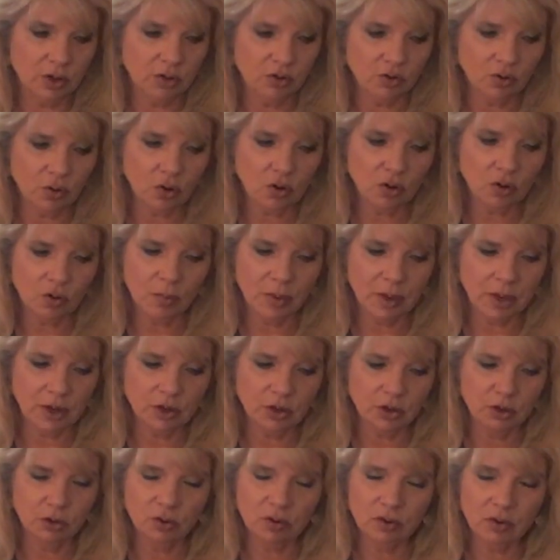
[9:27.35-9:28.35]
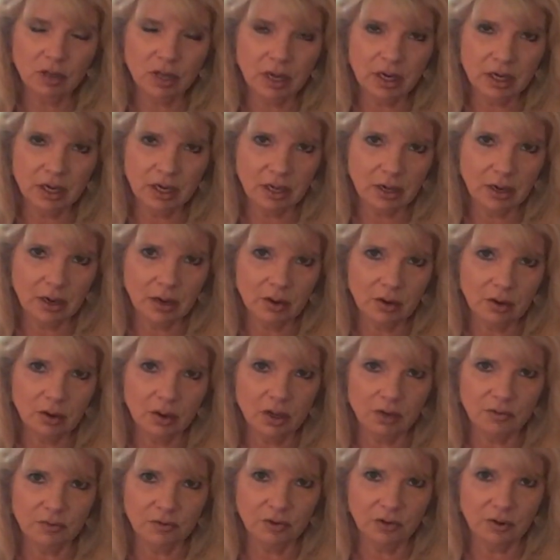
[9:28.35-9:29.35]
It's all about you letting go
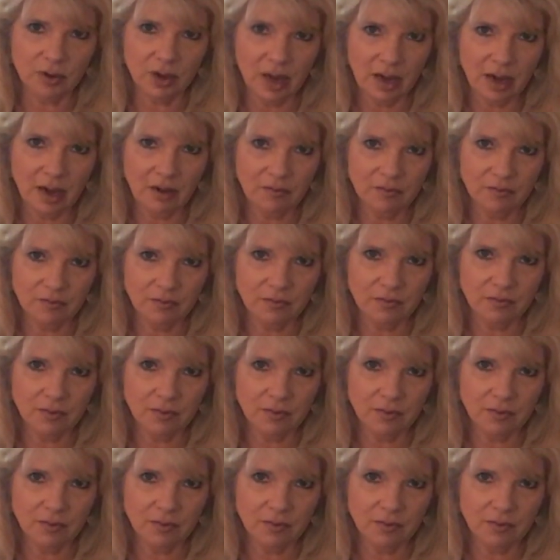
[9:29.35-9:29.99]
if you have